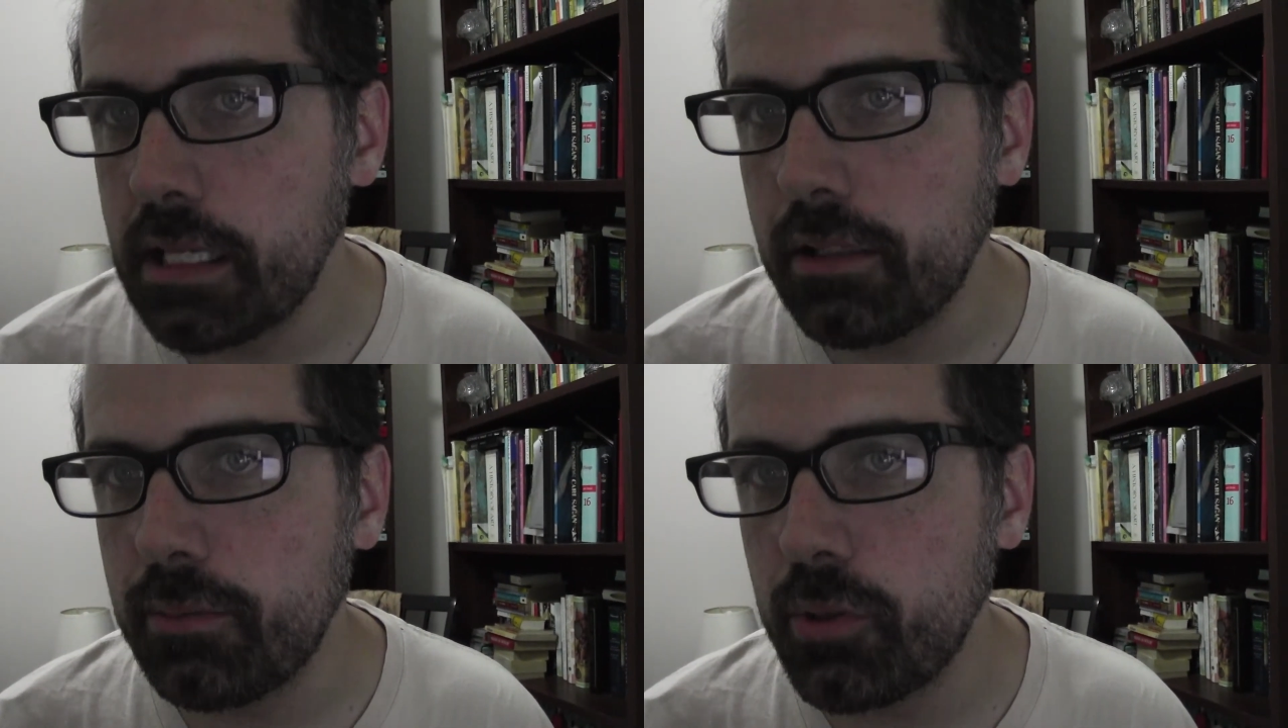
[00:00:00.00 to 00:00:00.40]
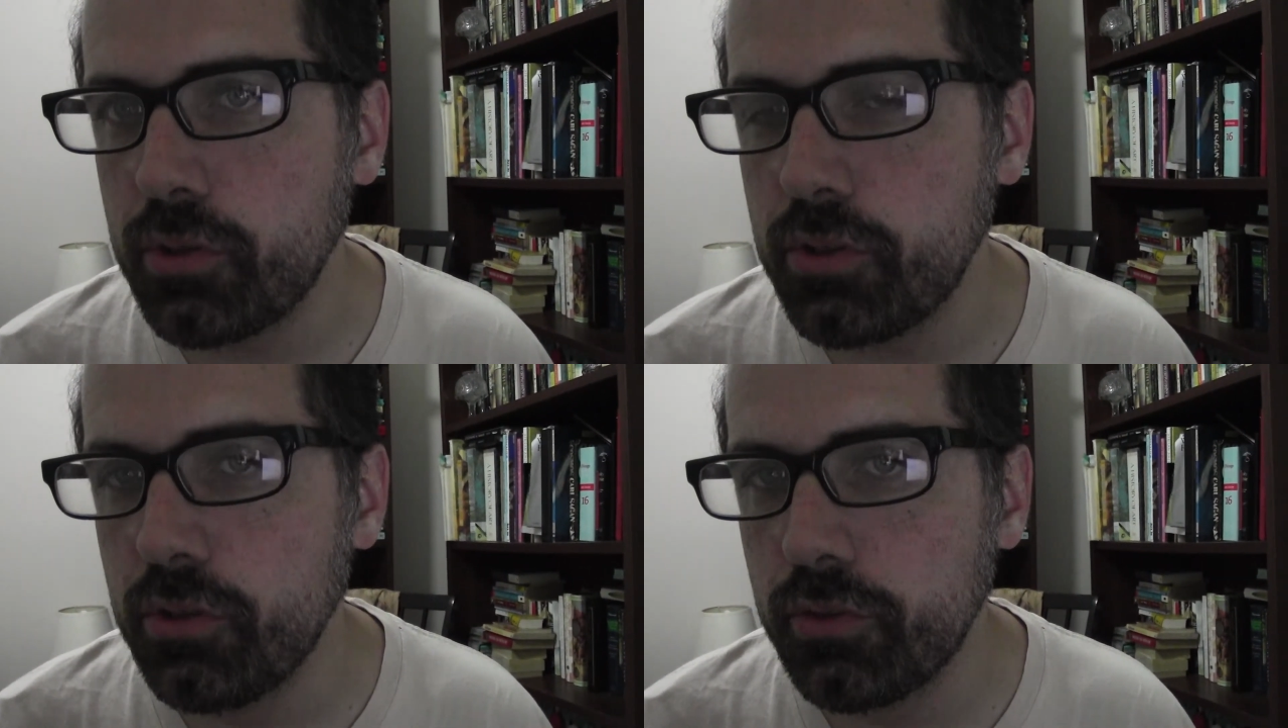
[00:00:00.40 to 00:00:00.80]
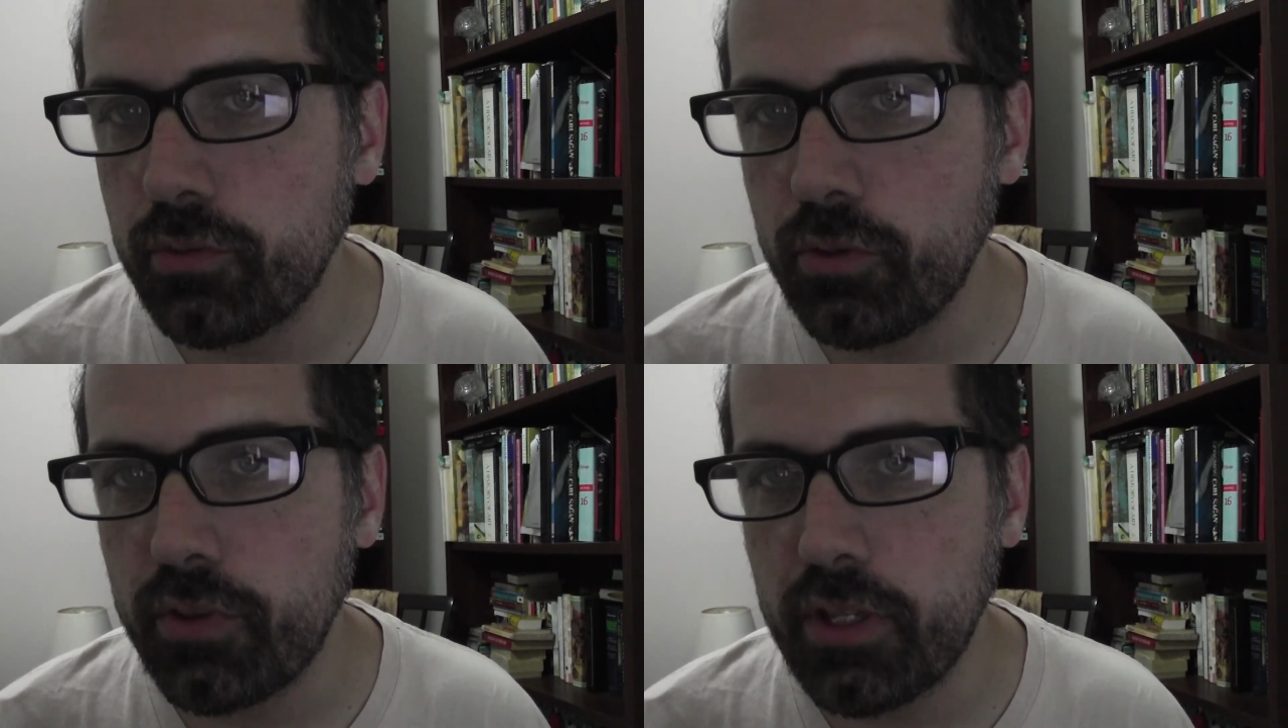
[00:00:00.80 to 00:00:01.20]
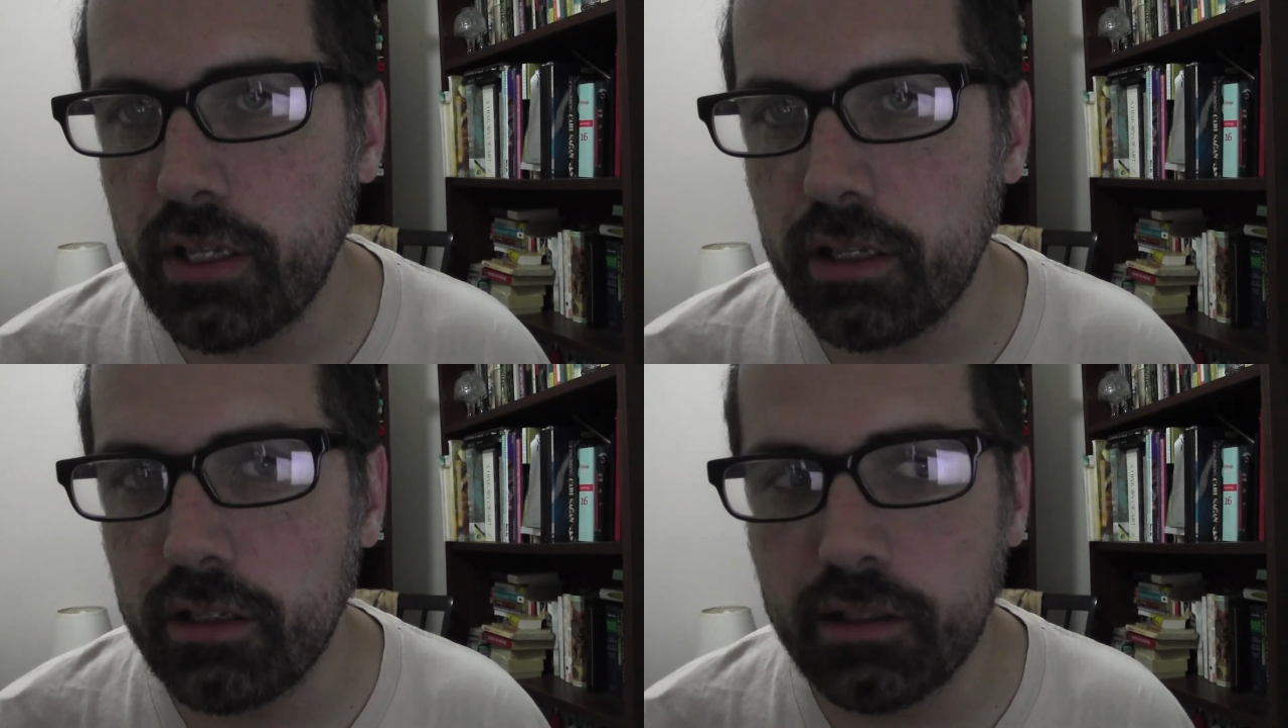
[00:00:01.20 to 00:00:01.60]
the most useful
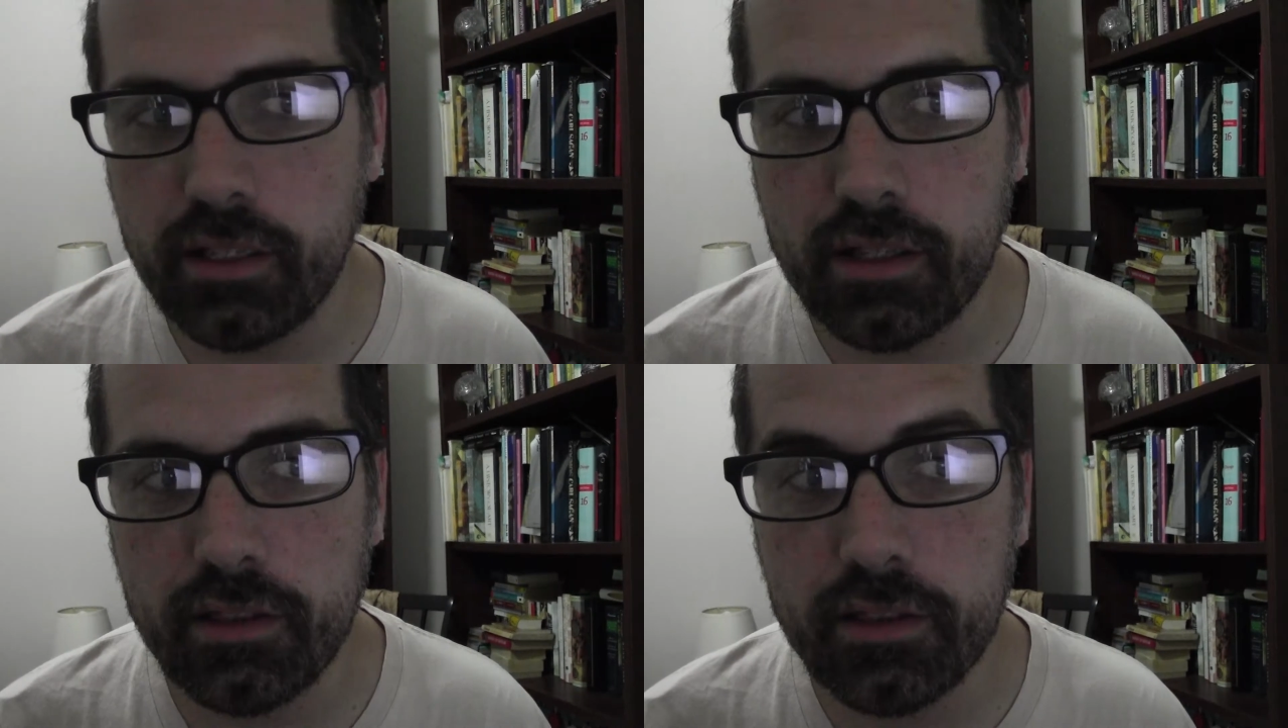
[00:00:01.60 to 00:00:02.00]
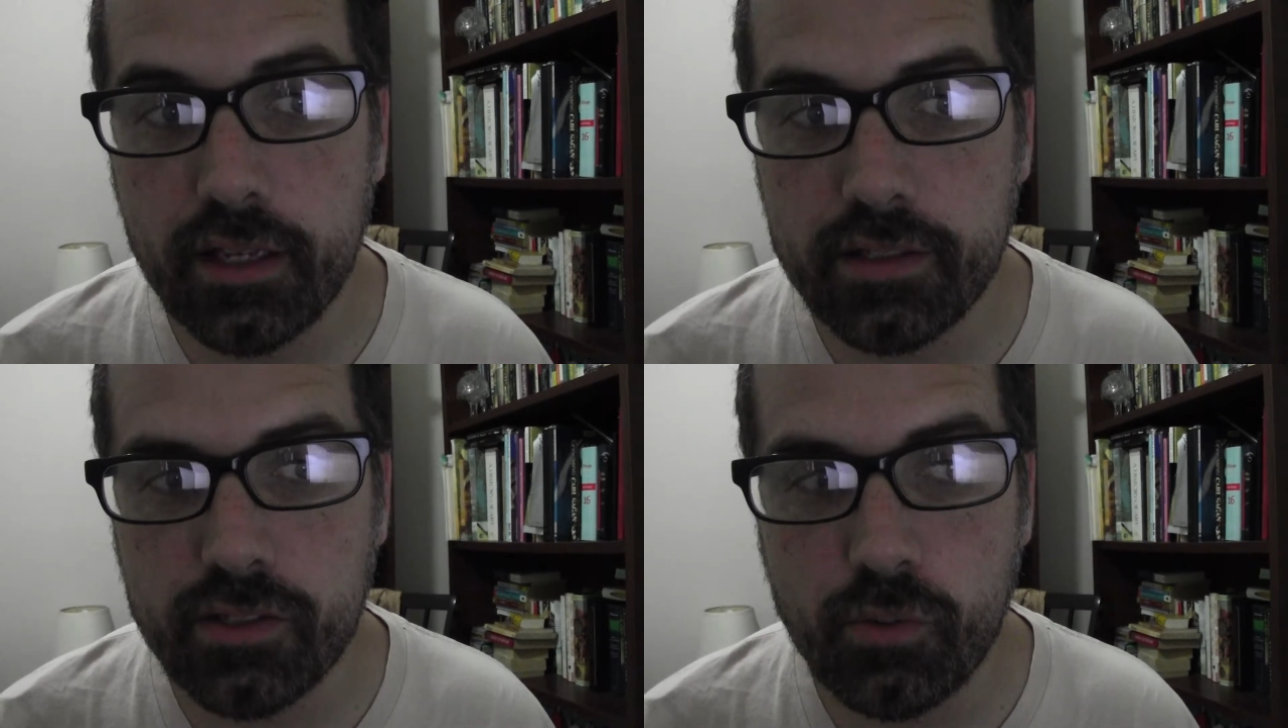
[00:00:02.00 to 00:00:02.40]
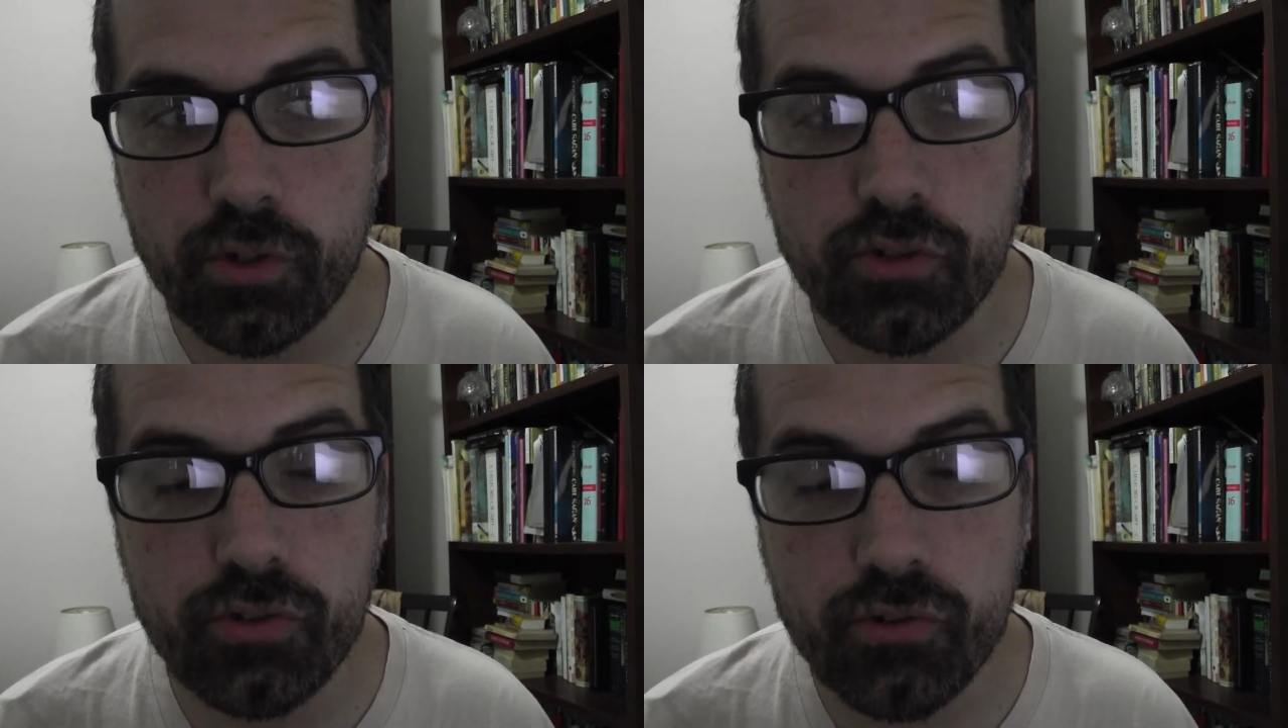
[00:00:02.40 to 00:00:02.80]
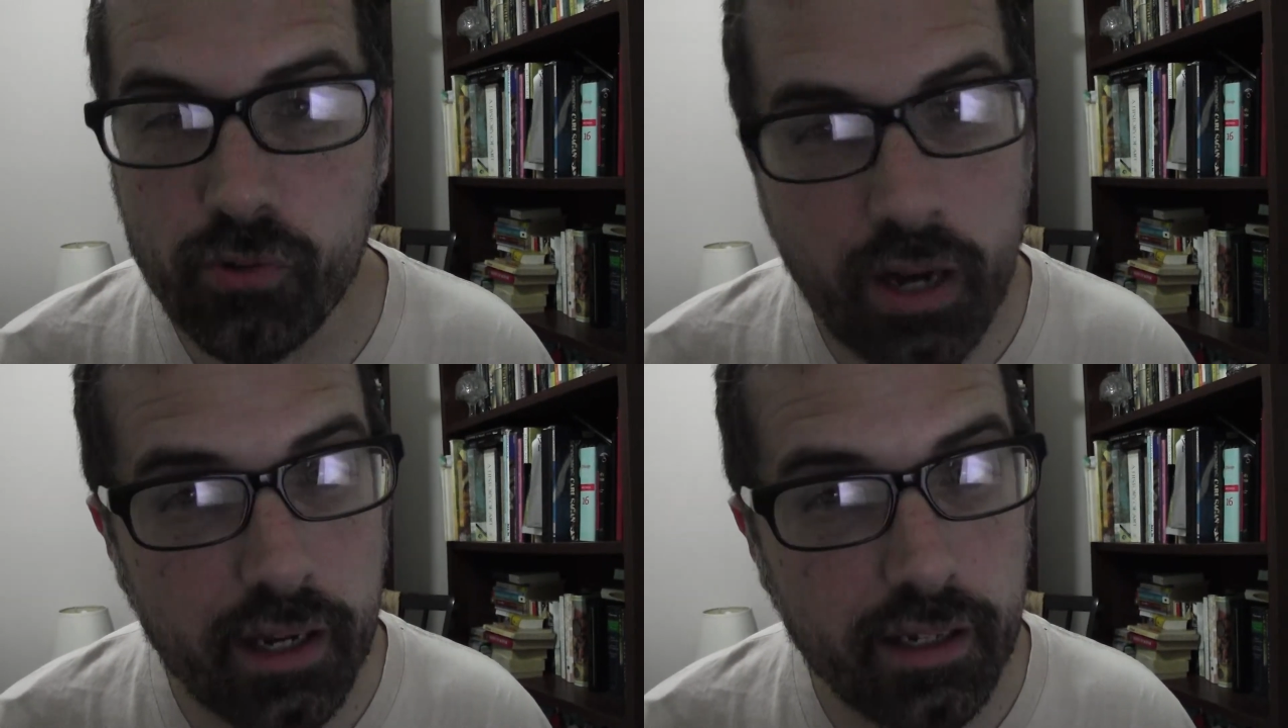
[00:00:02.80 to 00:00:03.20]
thing unless you want to
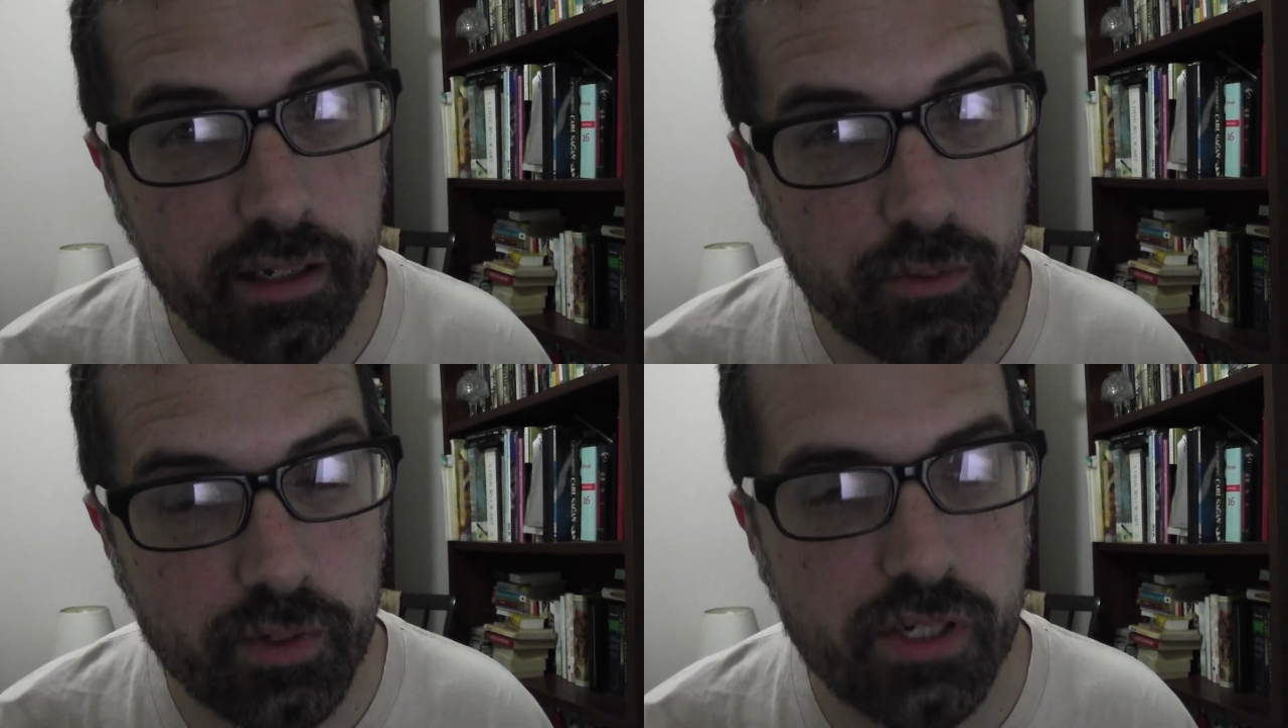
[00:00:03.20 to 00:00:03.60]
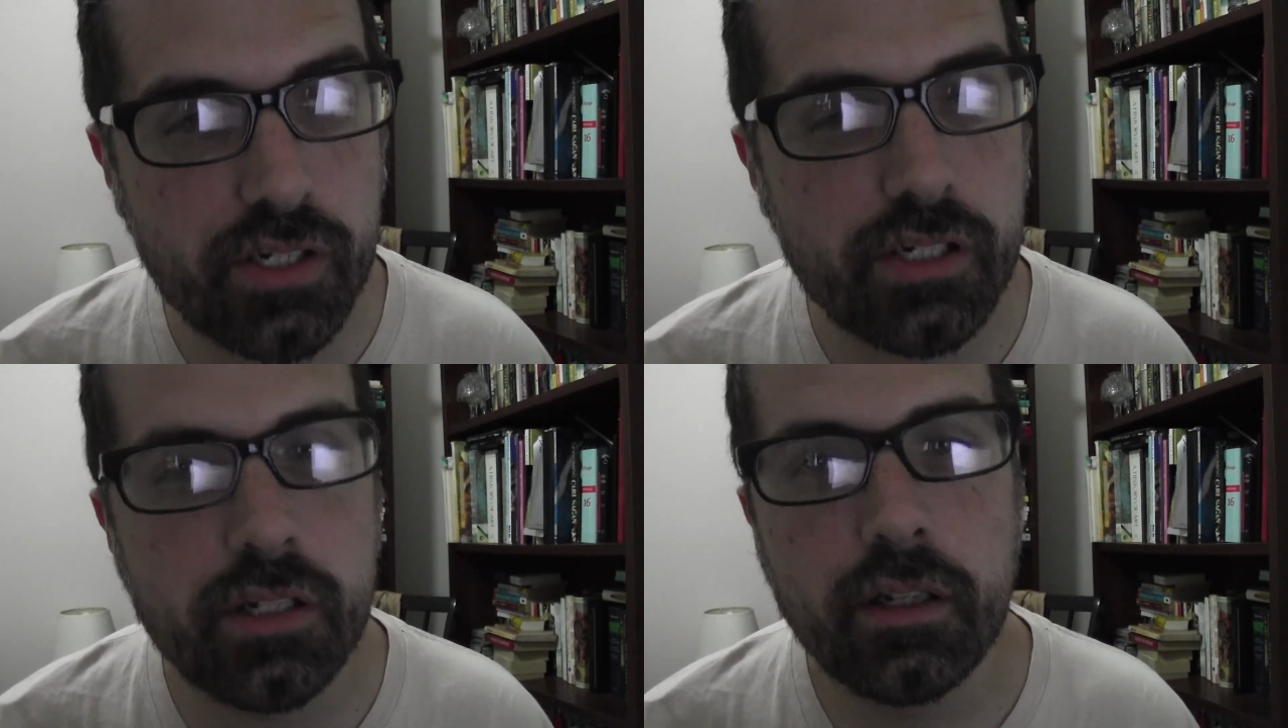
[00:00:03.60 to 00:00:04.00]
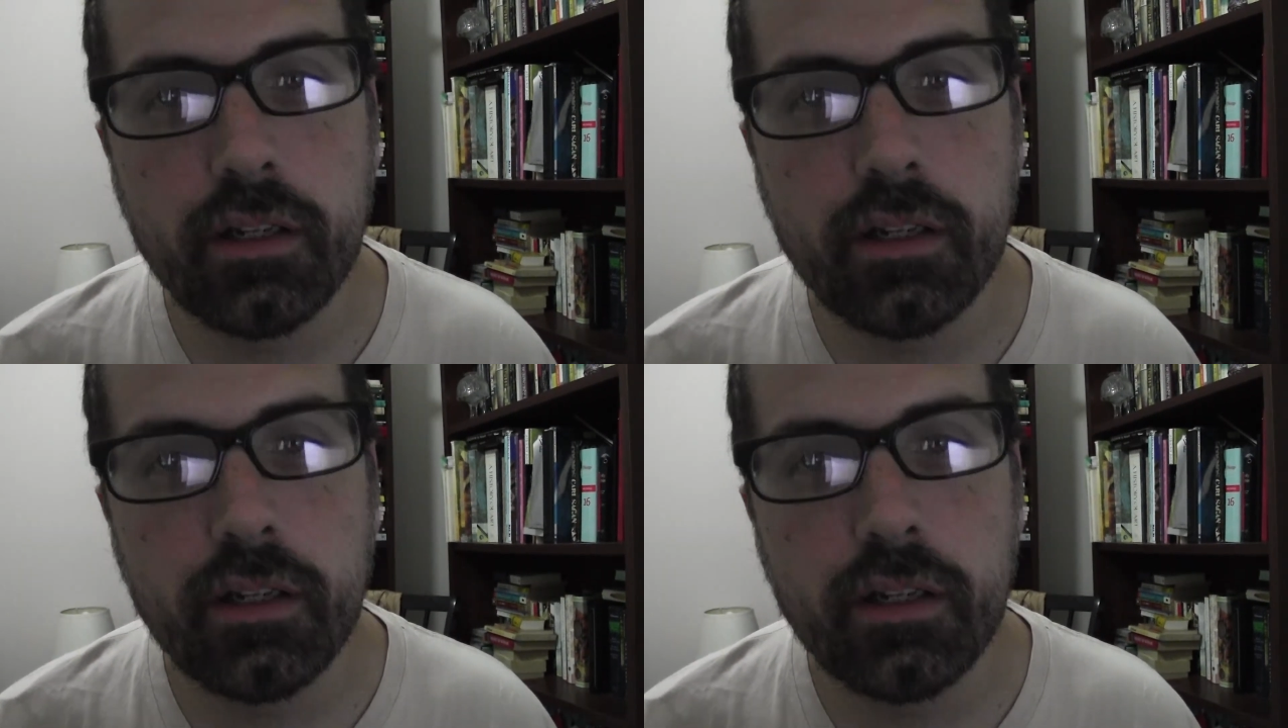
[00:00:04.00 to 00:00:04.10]
try it, which